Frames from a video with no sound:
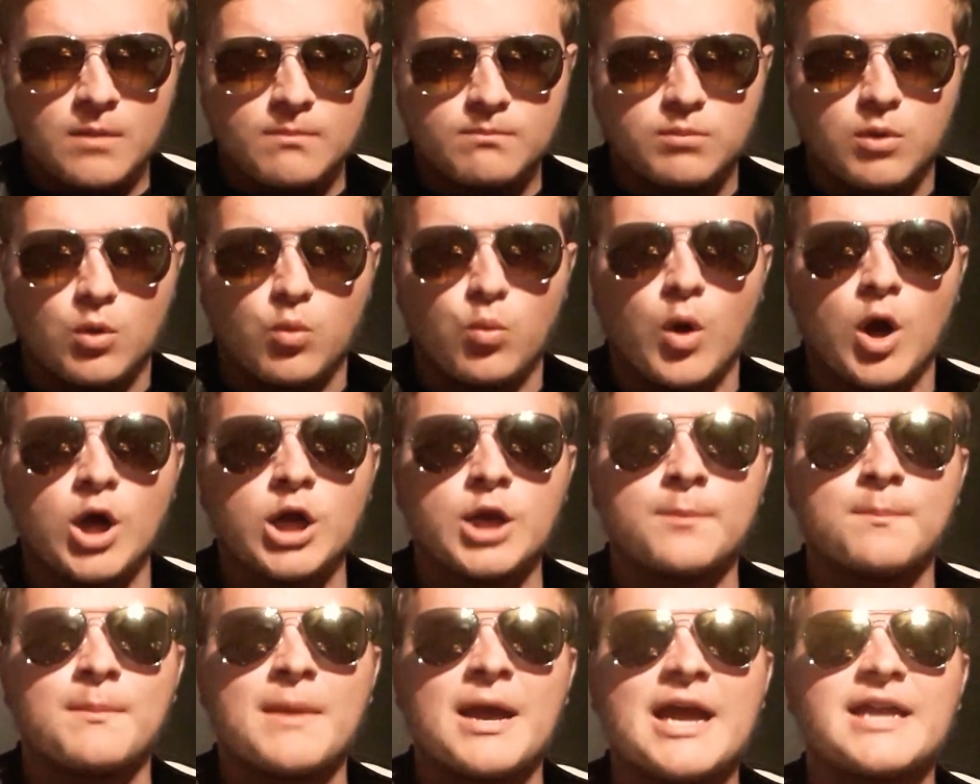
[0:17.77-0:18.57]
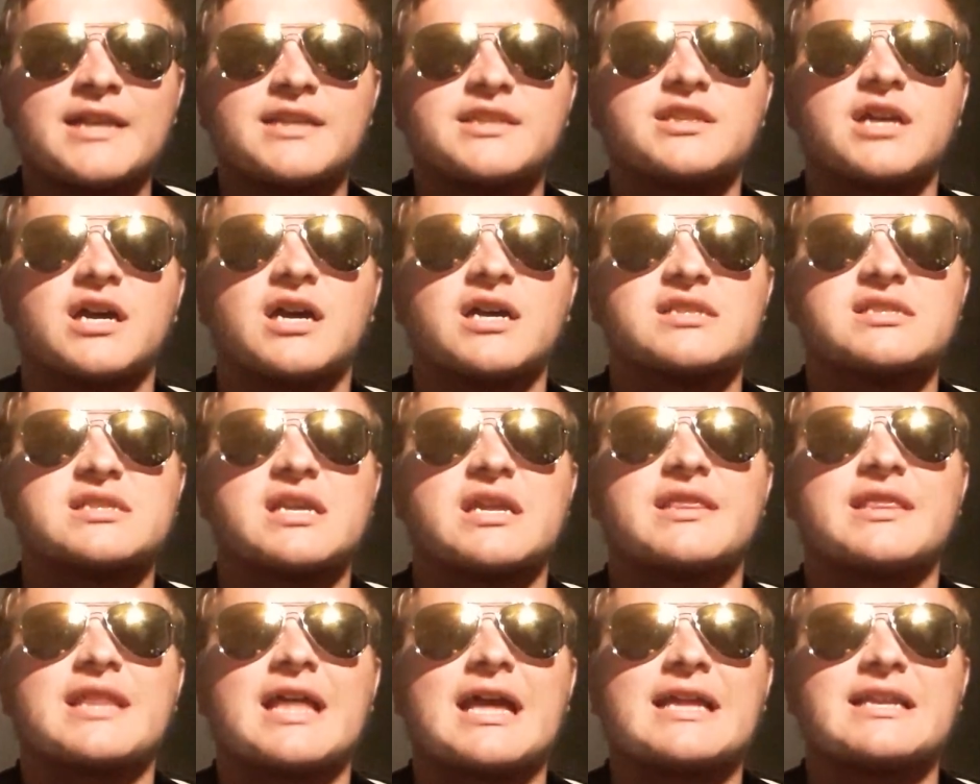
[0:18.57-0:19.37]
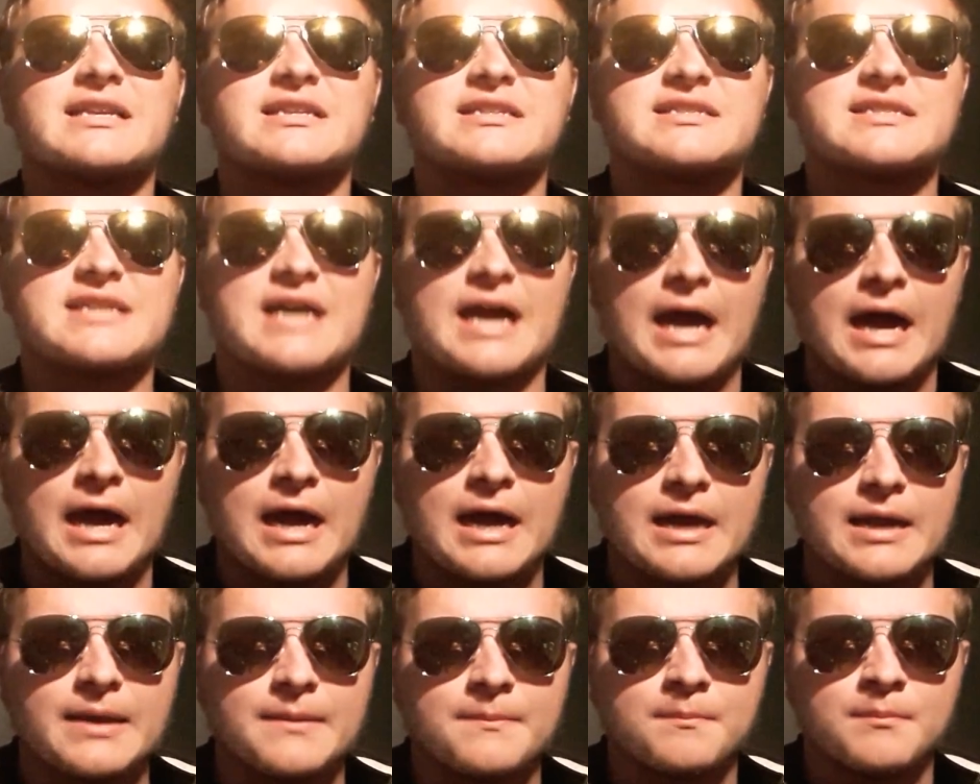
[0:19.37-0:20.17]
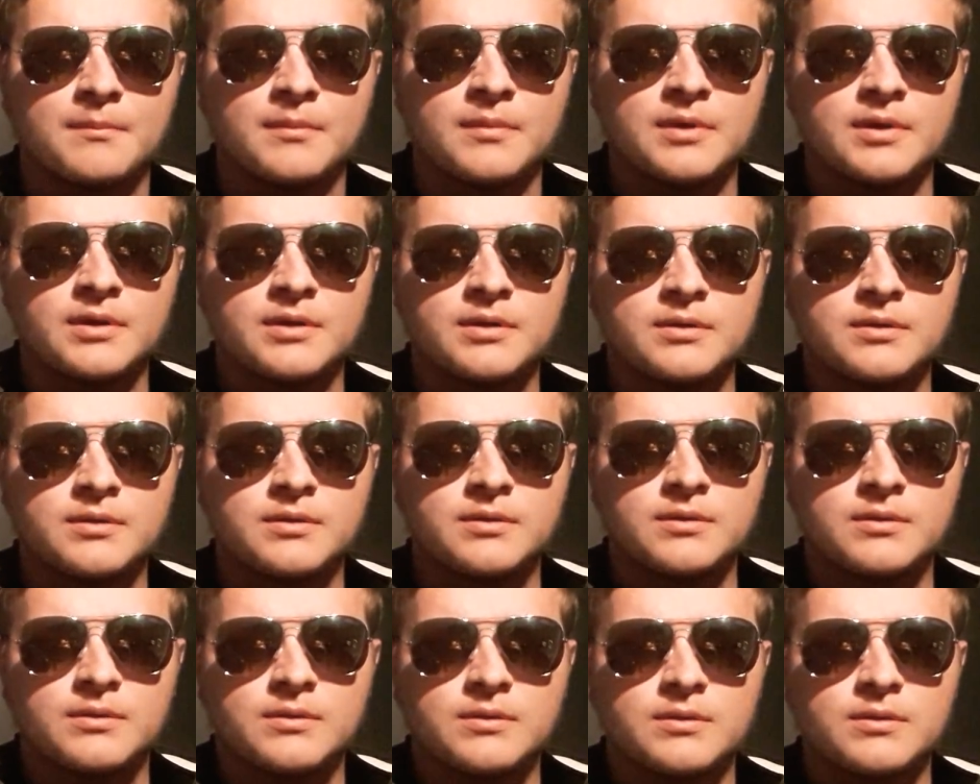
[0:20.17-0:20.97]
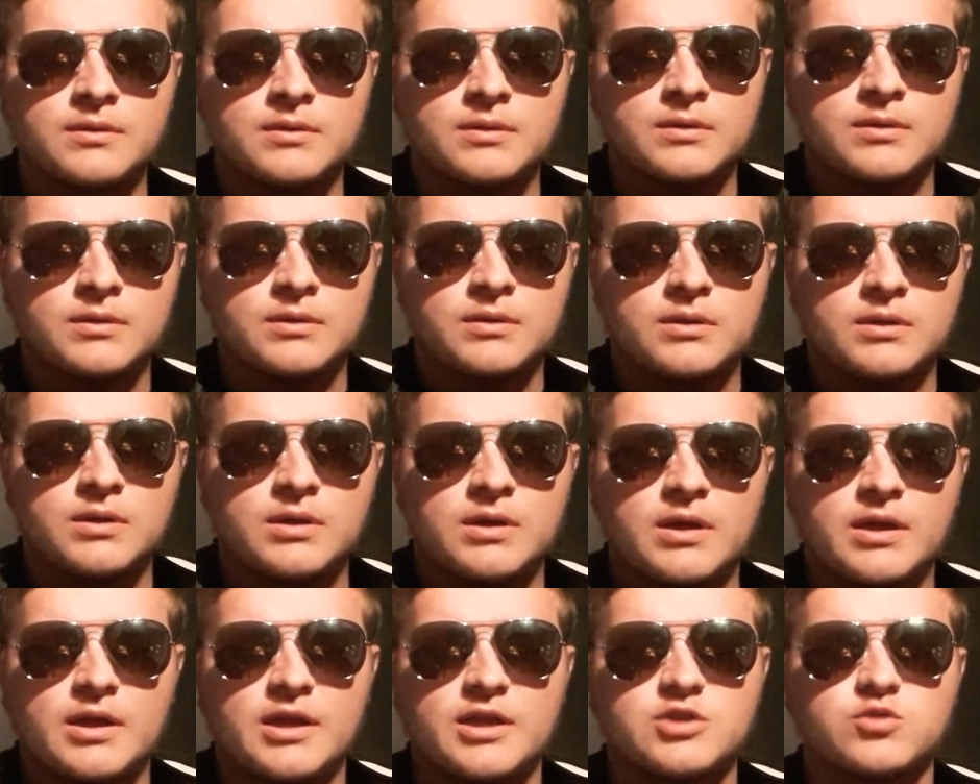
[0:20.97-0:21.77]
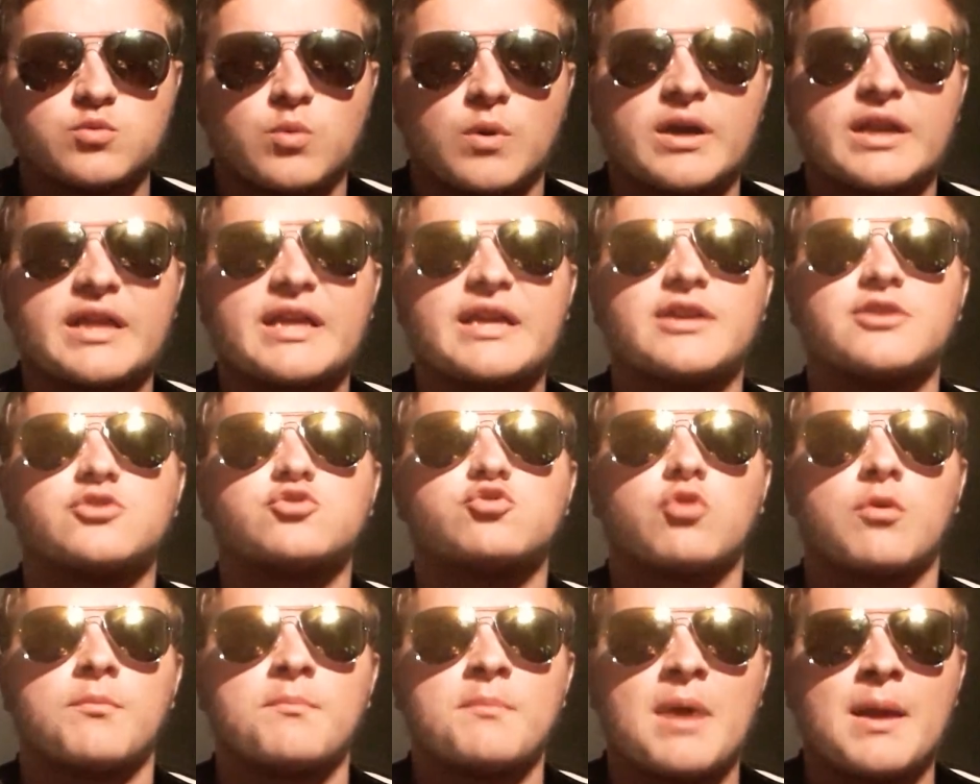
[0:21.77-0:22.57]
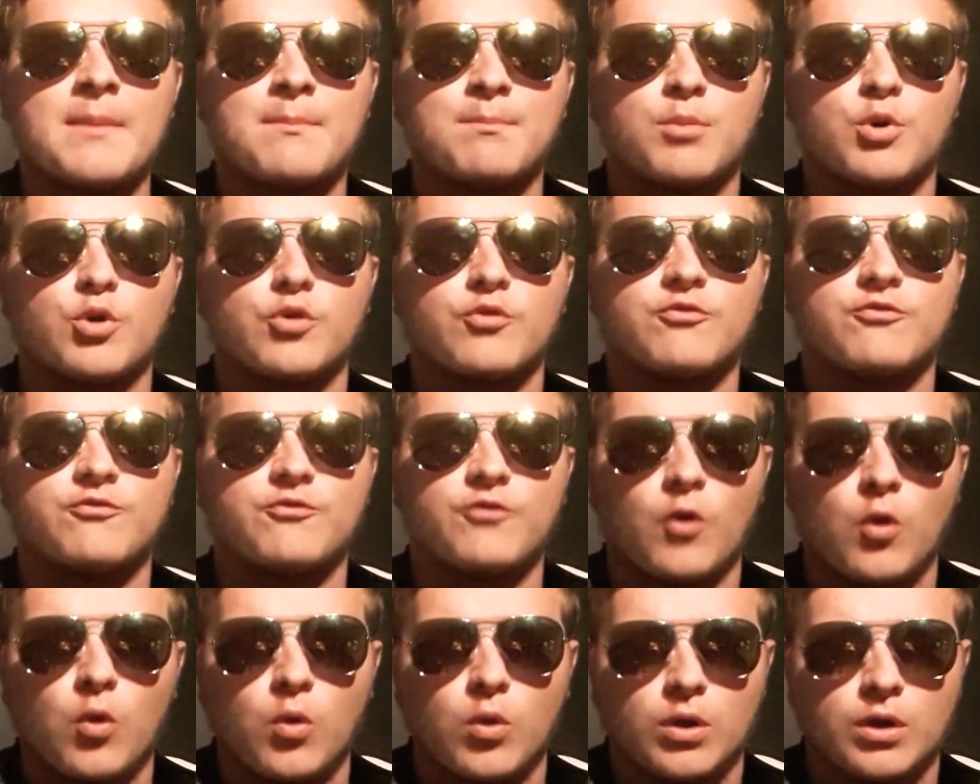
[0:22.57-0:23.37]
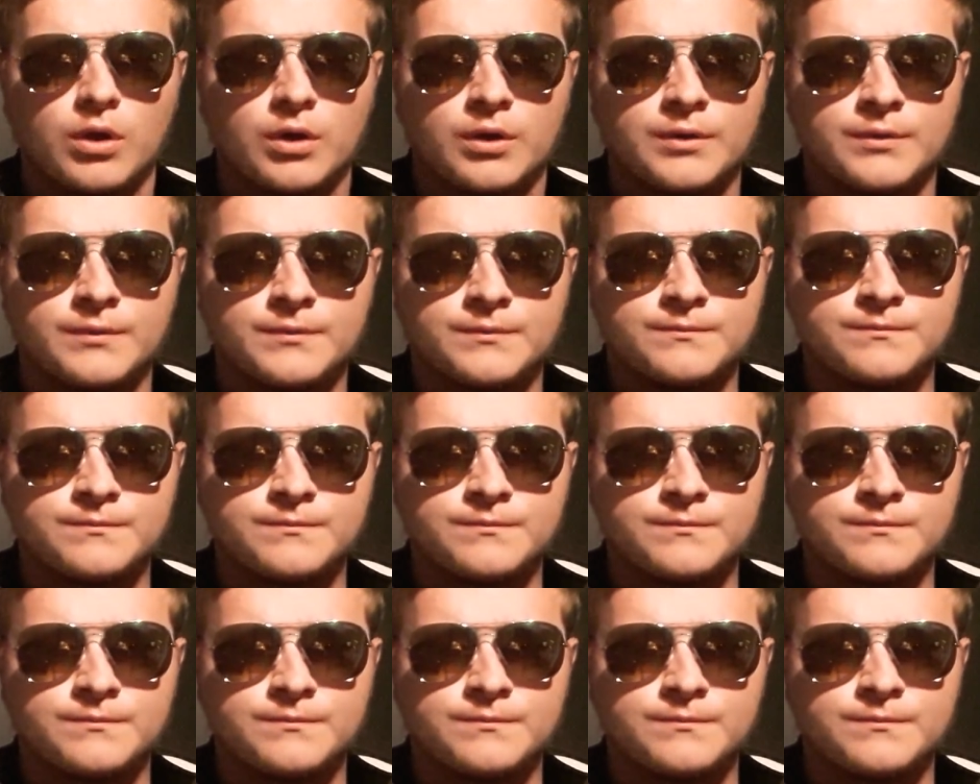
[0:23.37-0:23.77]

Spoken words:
But what a man does in that time is what he is remembered for.